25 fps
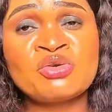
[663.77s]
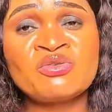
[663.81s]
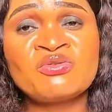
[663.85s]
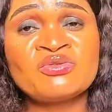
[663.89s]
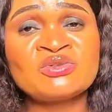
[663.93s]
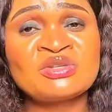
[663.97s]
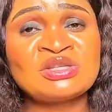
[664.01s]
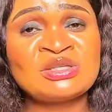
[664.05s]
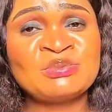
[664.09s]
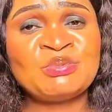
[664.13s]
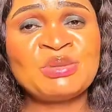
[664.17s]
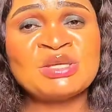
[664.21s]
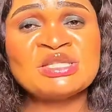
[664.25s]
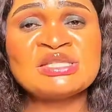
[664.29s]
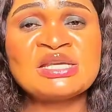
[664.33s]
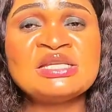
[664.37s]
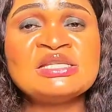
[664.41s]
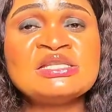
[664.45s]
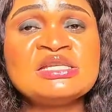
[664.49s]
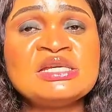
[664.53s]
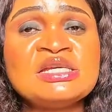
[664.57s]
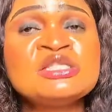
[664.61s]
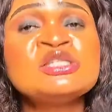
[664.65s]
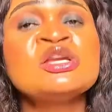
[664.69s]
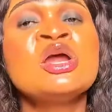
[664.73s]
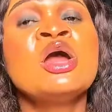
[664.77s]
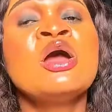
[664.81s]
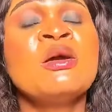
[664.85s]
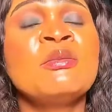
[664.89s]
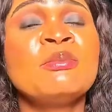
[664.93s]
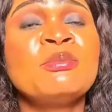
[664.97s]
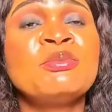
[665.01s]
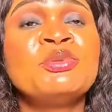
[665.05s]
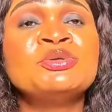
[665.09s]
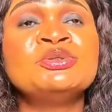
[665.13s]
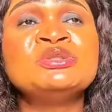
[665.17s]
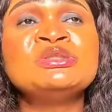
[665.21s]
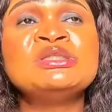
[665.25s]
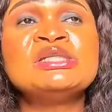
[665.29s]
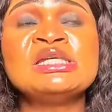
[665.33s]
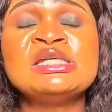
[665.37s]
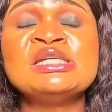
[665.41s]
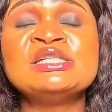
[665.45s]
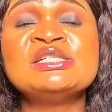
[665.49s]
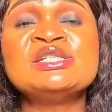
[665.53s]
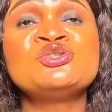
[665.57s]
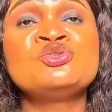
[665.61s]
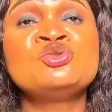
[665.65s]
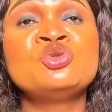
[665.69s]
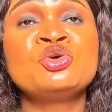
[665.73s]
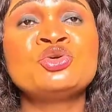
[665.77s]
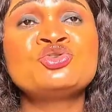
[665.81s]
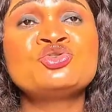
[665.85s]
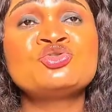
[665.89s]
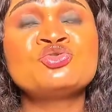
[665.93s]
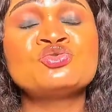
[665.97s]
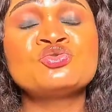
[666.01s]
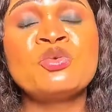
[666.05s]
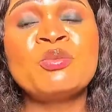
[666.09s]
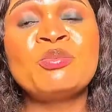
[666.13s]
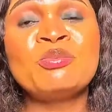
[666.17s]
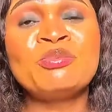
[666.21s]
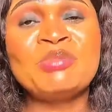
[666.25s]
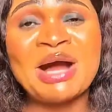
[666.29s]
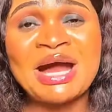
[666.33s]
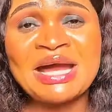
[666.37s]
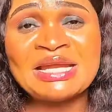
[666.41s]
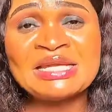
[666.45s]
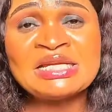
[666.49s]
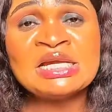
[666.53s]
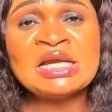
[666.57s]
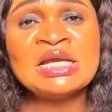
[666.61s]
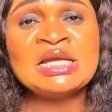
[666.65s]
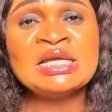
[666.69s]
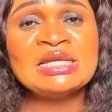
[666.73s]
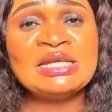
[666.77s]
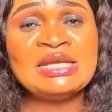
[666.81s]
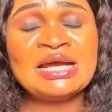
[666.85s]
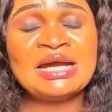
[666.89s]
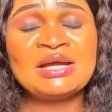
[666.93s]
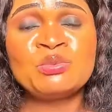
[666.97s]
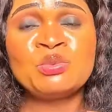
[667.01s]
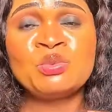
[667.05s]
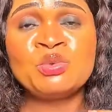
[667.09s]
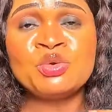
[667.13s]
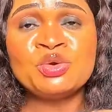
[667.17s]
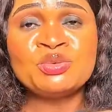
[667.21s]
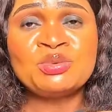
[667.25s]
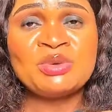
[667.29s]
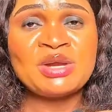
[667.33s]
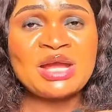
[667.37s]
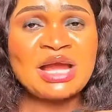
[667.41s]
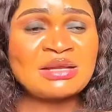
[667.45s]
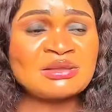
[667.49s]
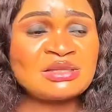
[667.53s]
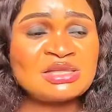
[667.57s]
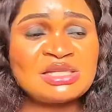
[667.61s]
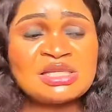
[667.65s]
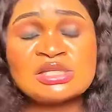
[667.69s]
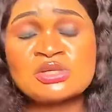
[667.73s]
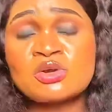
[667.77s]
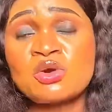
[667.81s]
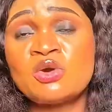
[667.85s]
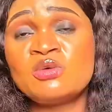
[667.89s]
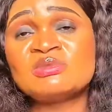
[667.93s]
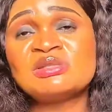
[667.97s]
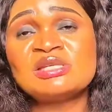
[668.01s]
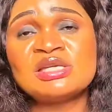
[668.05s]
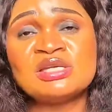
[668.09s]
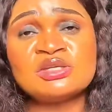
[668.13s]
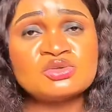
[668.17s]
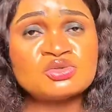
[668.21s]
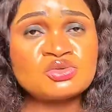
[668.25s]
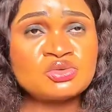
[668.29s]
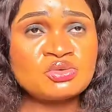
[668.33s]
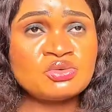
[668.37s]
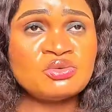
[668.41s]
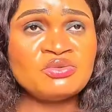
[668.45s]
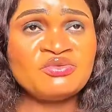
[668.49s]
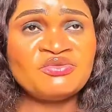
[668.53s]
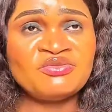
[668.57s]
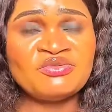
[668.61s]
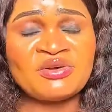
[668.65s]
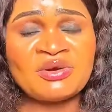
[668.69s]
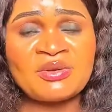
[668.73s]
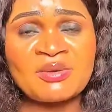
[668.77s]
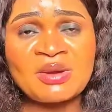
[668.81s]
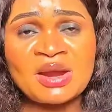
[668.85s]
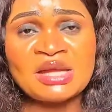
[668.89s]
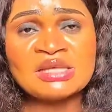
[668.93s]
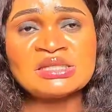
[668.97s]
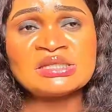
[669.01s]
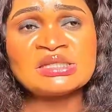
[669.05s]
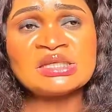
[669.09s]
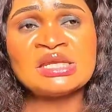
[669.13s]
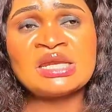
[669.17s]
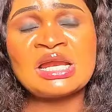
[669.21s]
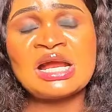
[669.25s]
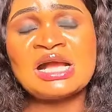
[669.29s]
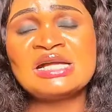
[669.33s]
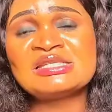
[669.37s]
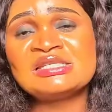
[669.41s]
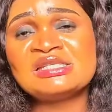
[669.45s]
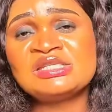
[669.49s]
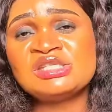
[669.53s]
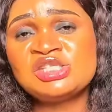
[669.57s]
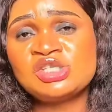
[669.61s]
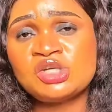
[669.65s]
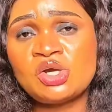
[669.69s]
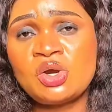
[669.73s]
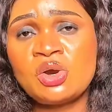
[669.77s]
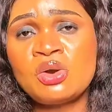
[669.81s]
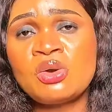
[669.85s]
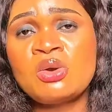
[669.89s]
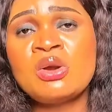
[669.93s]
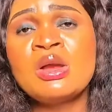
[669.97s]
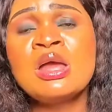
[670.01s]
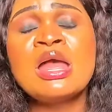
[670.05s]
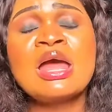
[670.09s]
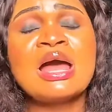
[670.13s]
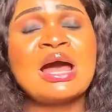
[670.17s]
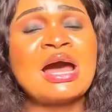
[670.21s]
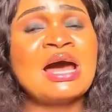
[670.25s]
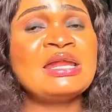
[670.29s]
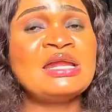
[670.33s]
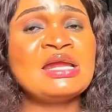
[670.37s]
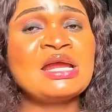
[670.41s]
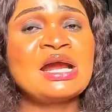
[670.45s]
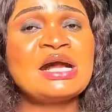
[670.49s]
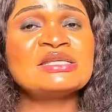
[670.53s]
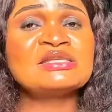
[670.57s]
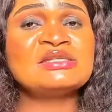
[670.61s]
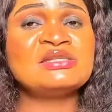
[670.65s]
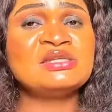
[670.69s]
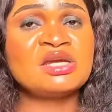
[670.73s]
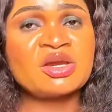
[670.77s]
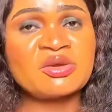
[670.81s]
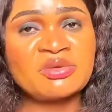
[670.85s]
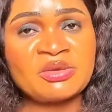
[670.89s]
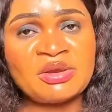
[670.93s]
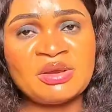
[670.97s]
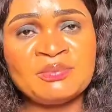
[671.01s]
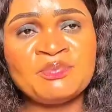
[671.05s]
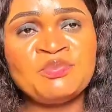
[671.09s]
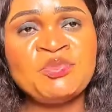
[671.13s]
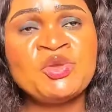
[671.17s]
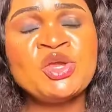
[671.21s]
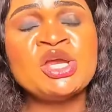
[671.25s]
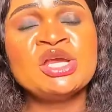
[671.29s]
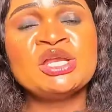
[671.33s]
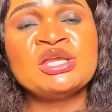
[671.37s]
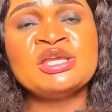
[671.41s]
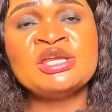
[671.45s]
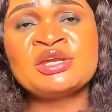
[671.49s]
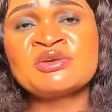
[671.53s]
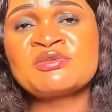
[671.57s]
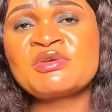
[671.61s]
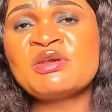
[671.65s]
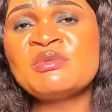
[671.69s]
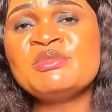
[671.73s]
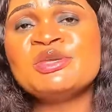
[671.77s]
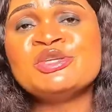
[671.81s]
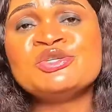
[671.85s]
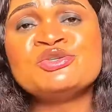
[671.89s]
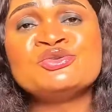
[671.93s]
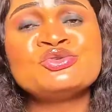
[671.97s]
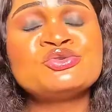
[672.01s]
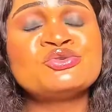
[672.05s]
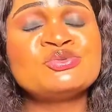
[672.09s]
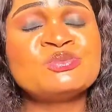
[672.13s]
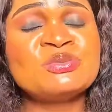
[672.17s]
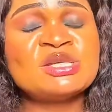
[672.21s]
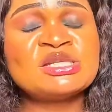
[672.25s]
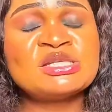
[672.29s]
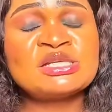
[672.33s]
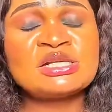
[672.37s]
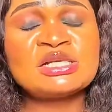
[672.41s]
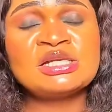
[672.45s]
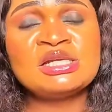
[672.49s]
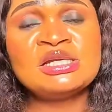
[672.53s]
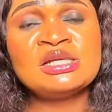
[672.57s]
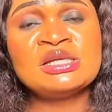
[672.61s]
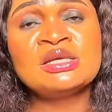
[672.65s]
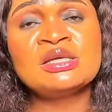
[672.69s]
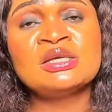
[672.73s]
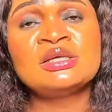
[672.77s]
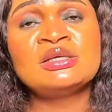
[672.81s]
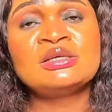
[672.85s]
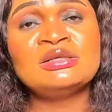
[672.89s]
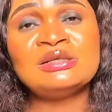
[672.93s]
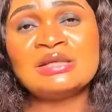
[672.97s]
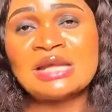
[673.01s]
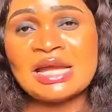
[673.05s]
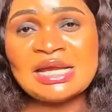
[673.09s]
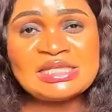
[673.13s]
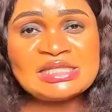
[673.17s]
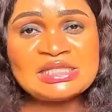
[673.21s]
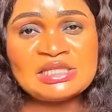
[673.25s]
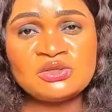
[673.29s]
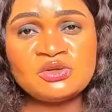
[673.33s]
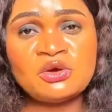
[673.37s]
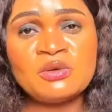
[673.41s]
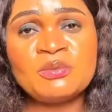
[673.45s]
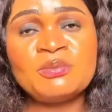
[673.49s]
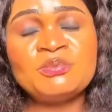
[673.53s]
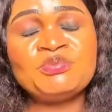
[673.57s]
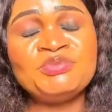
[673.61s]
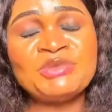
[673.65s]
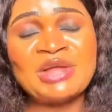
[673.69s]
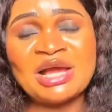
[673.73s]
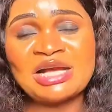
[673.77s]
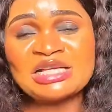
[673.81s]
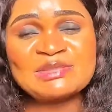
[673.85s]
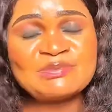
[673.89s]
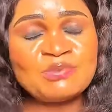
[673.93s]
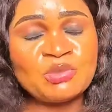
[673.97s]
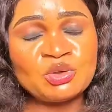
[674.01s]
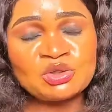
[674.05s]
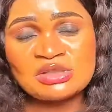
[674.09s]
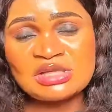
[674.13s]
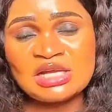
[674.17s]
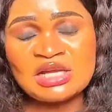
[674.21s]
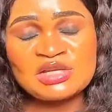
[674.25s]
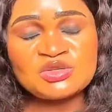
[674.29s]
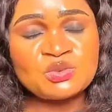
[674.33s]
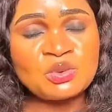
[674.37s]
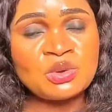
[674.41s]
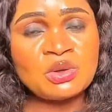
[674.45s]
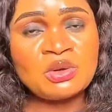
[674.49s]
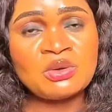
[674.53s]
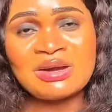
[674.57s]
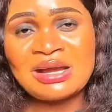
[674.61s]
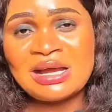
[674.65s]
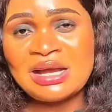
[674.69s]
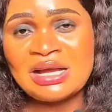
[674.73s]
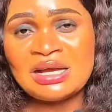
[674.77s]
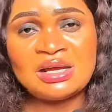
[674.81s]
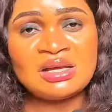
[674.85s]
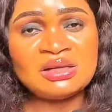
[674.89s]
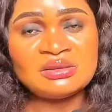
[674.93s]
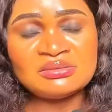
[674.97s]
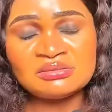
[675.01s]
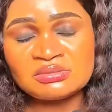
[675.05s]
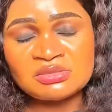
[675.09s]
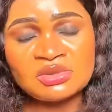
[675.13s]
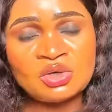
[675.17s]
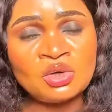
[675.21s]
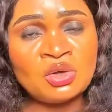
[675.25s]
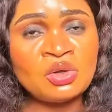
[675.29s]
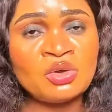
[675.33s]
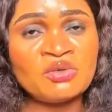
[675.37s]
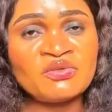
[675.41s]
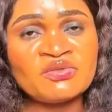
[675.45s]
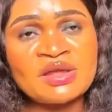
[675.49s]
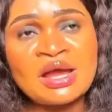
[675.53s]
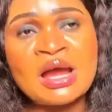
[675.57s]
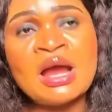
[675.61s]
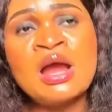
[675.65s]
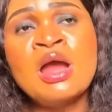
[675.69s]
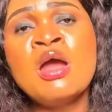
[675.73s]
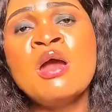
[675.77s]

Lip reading: of the percentage, but it is not so bad that would react. This comes in 2 variants. It has the gel and it has the cream. The cream is used to basically lighten up dark spots as well and all of that.